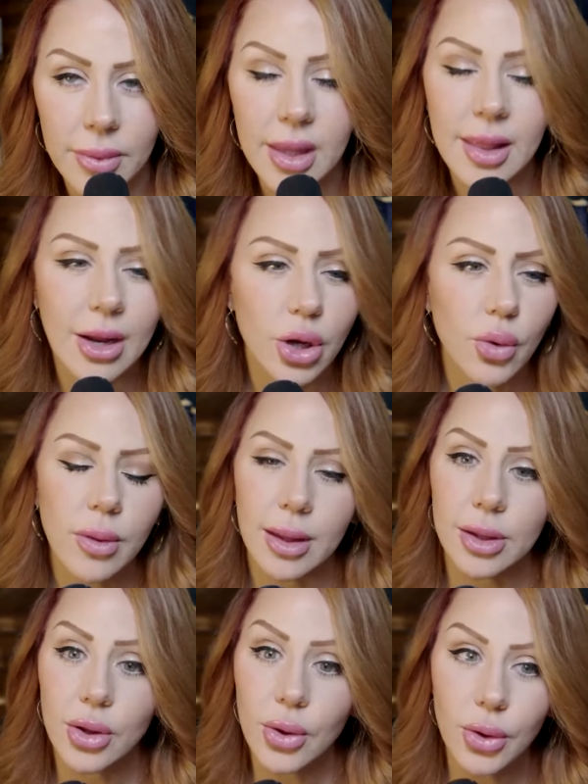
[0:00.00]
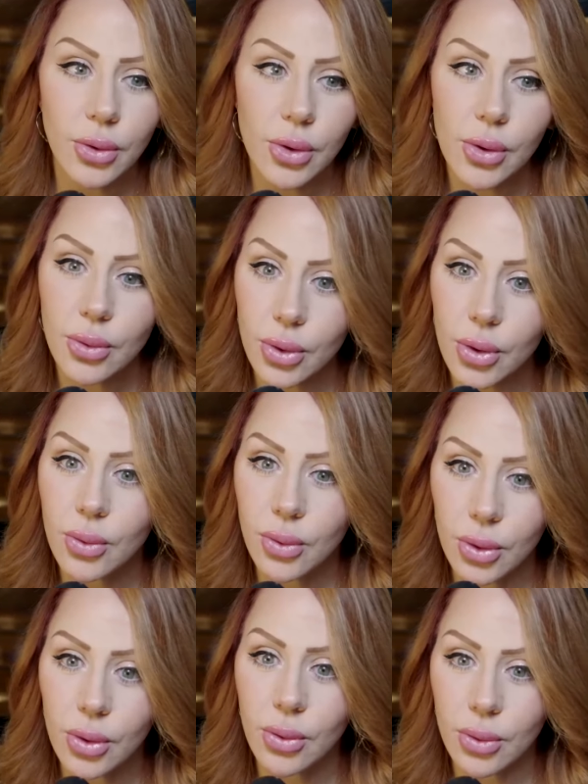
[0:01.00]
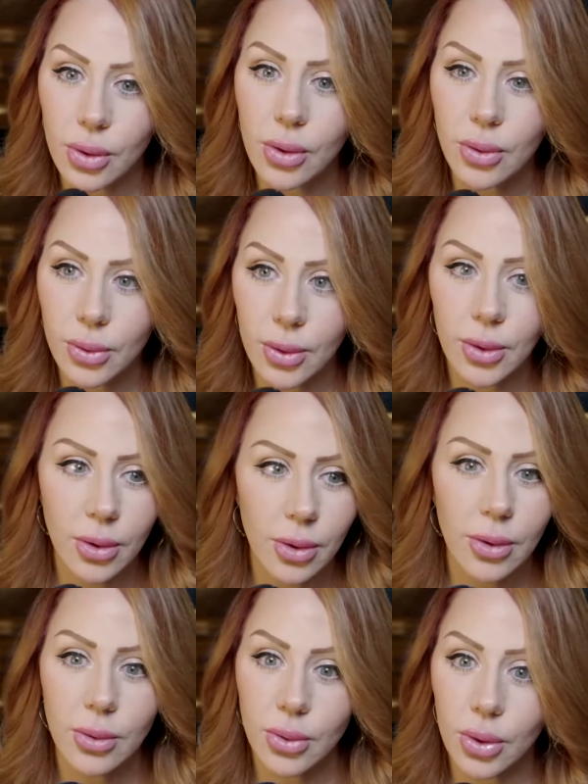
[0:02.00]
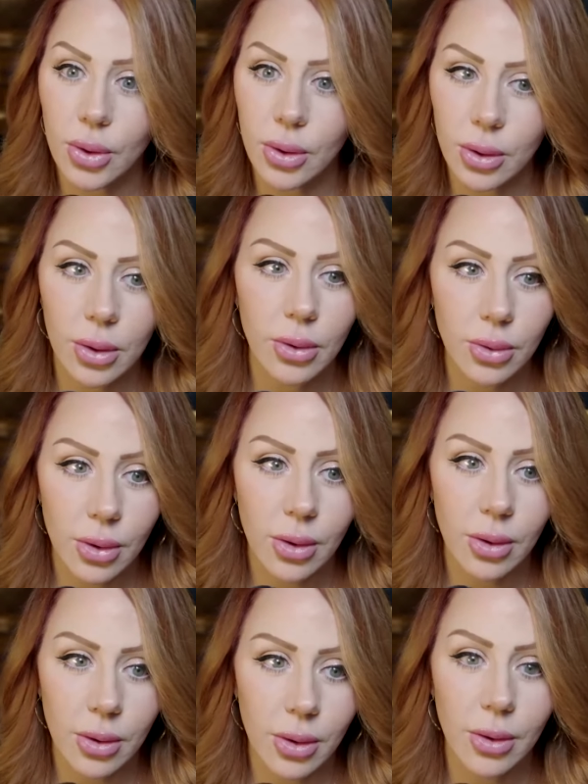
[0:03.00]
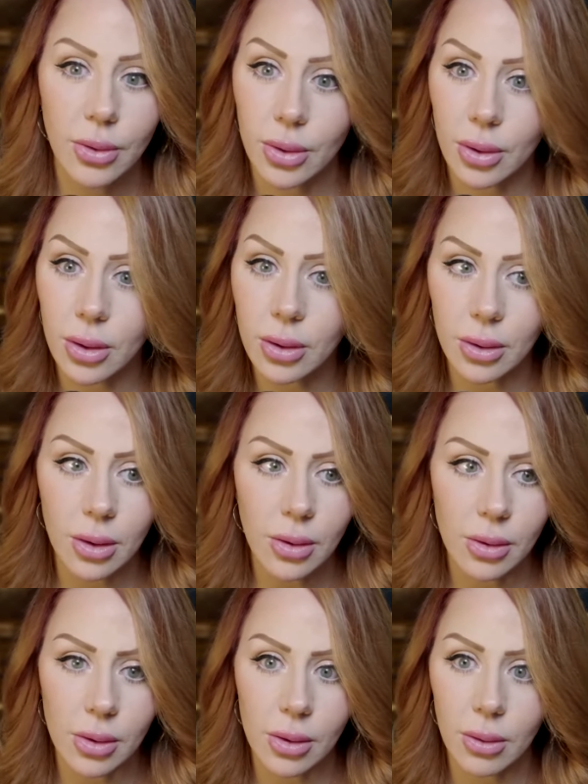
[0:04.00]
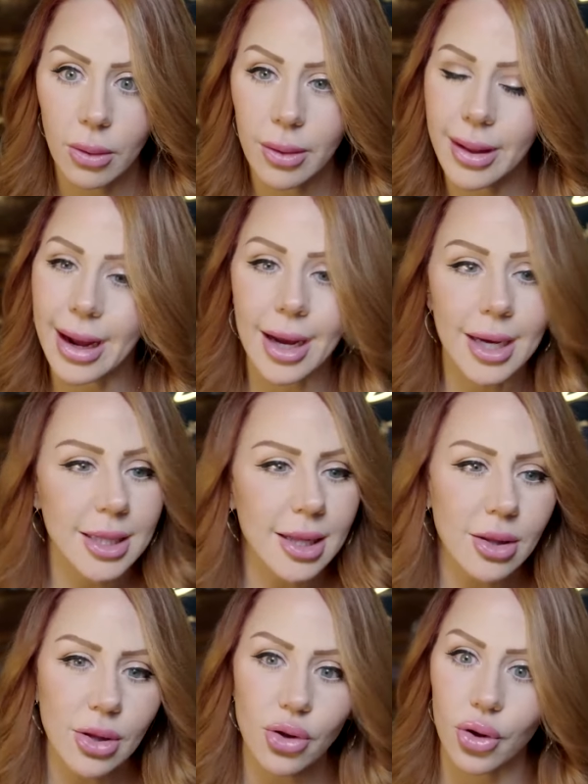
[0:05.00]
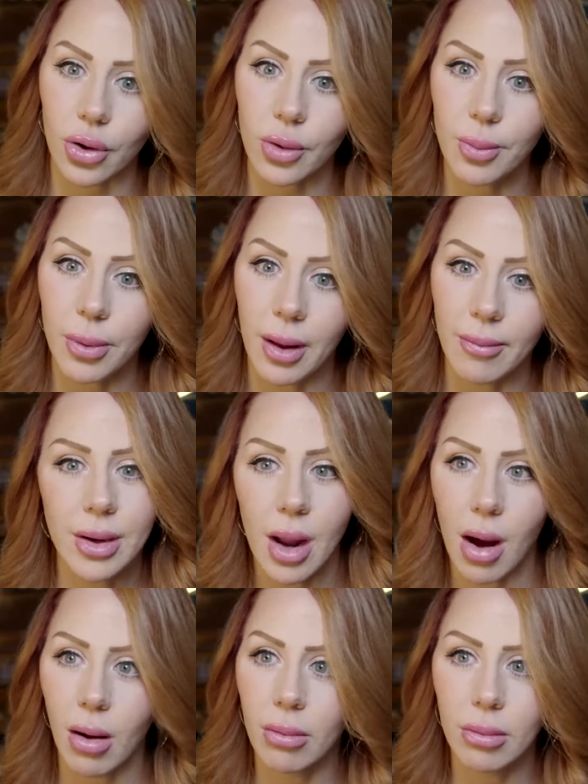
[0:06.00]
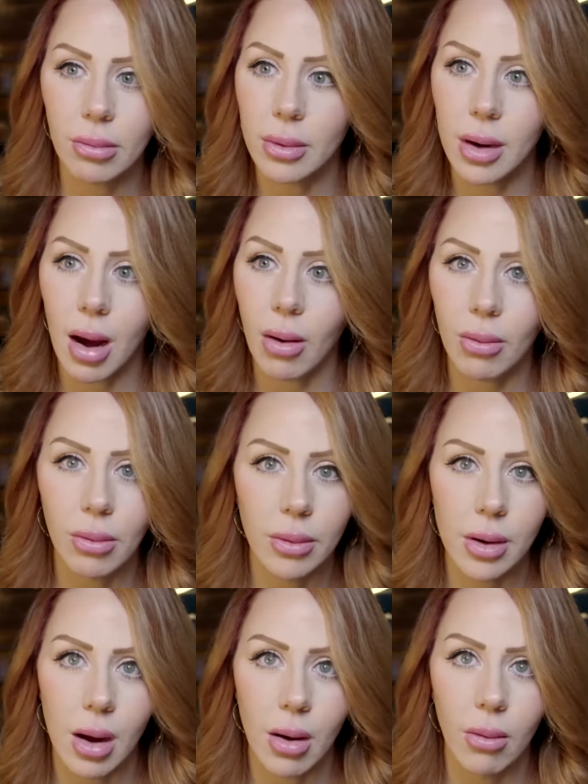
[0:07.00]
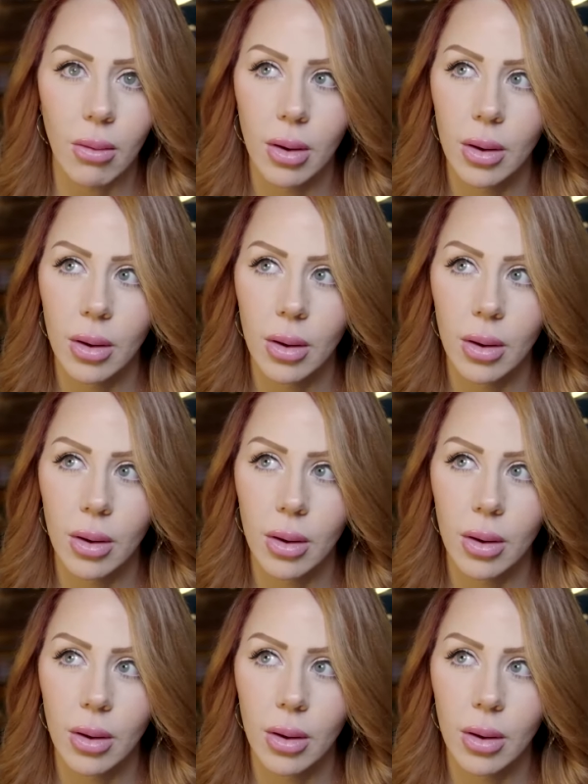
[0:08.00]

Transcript: Did they do the do do do do do do do do do do do do do do do do Like I guess that's a sugar plum. No, no, no.